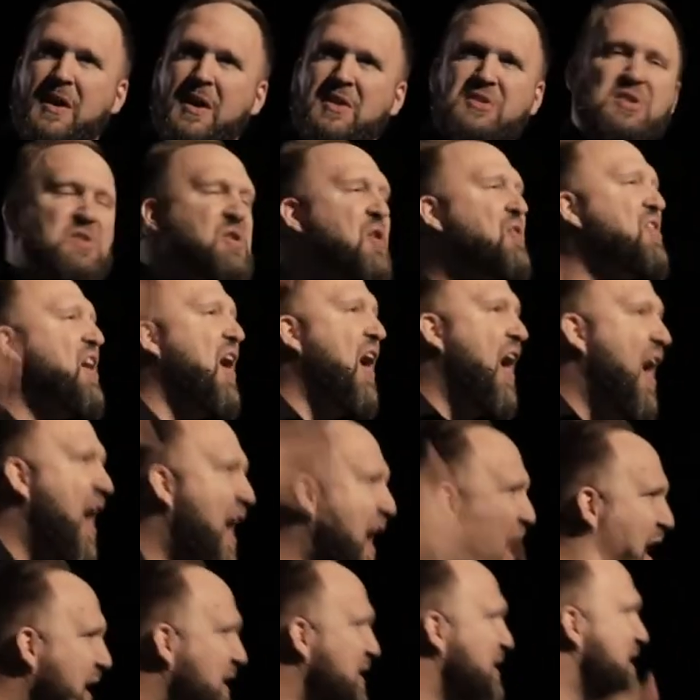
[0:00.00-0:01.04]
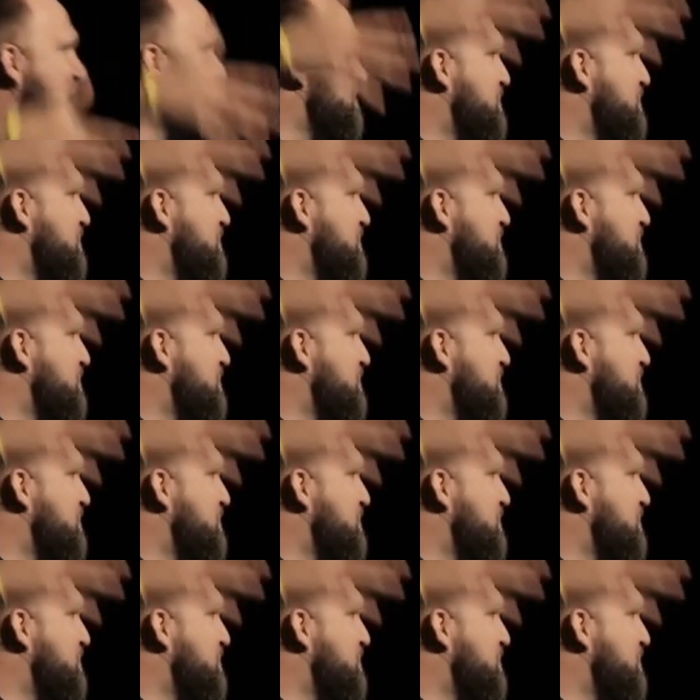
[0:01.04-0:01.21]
Do you know the honor and